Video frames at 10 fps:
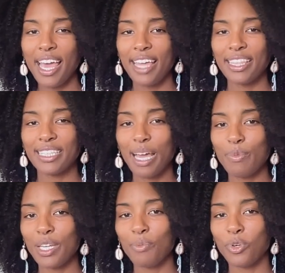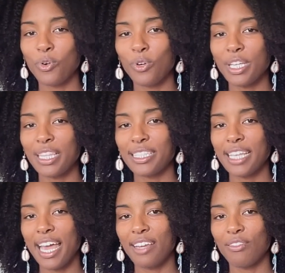At the time that I'm recording this,
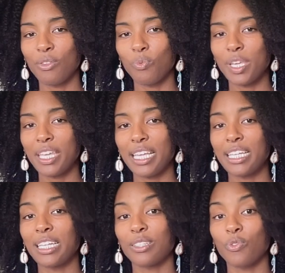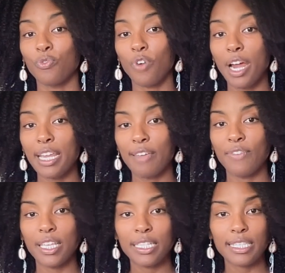ahead of the week, it is Friday,
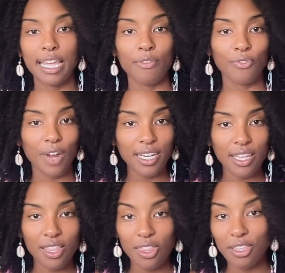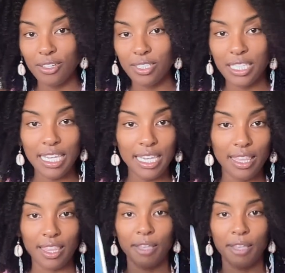Venus Day, Friday the 13th.